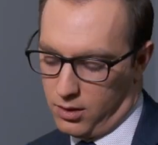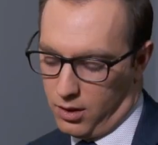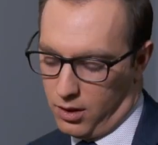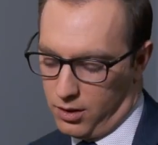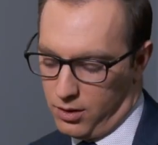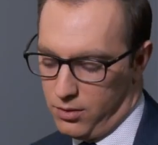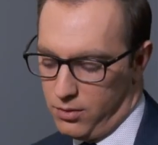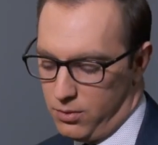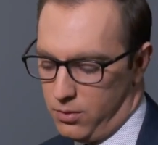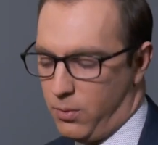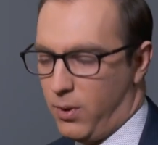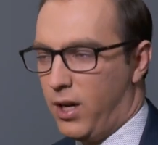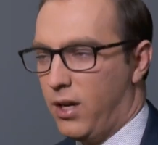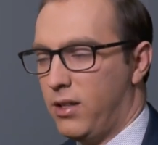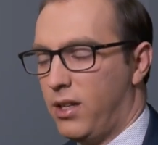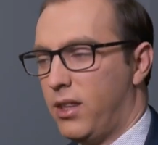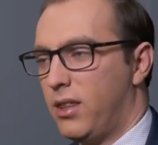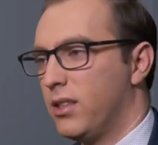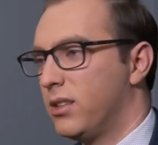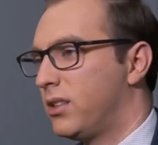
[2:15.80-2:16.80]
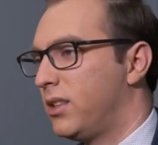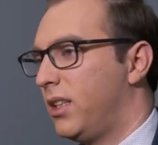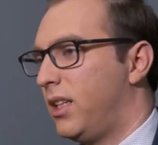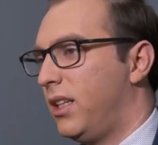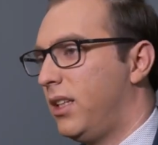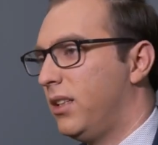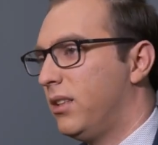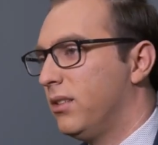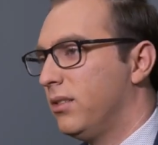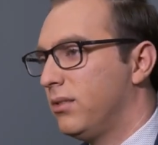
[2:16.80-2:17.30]
Are you aware that the
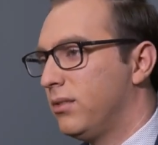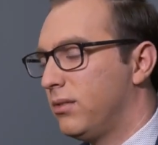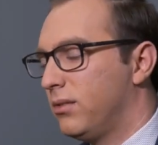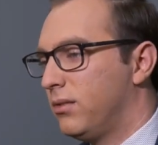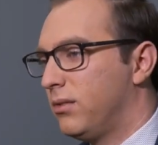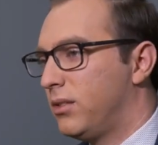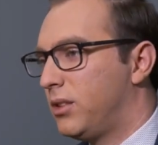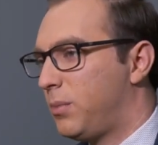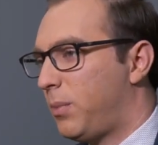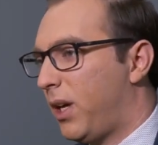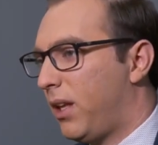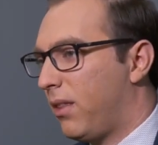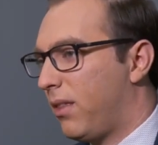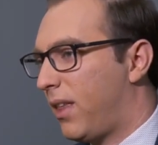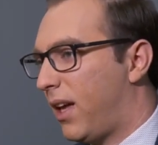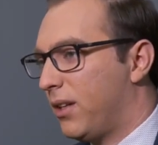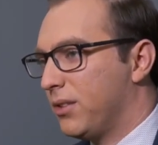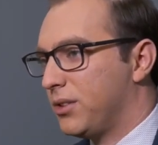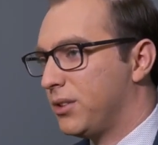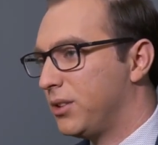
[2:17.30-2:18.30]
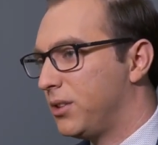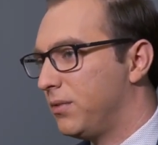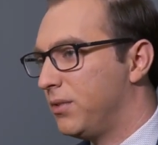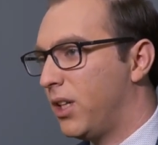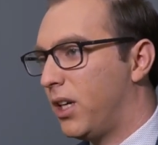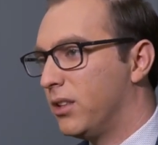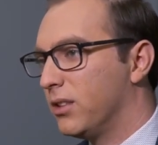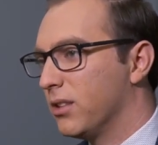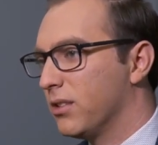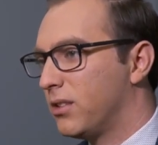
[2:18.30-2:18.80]
city spent thousands of
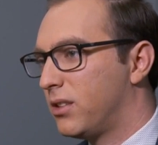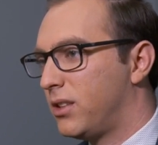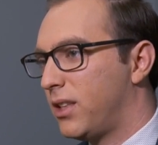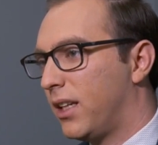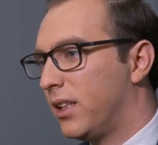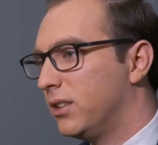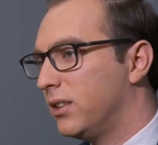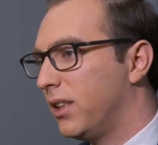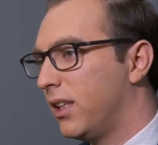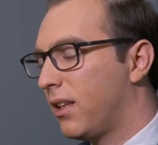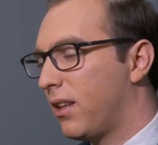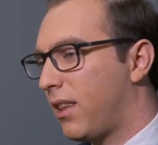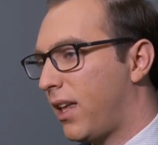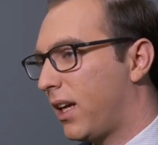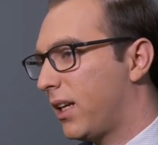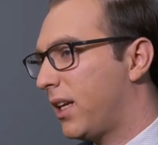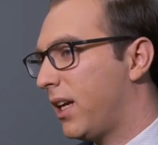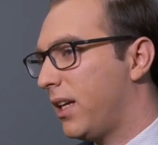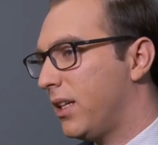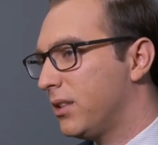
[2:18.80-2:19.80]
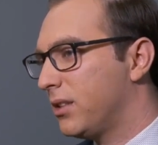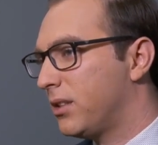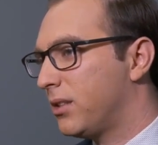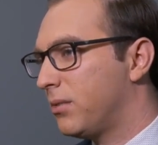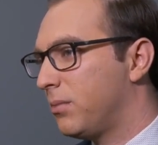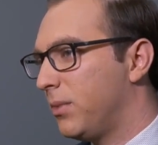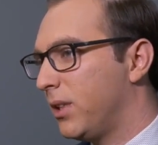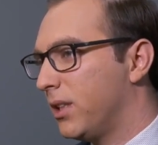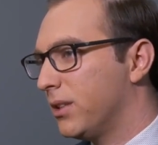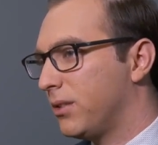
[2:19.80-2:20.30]
dollars settling that
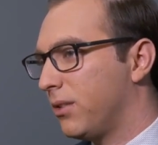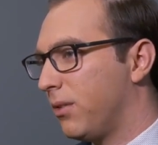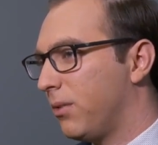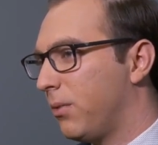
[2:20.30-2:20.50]
case because of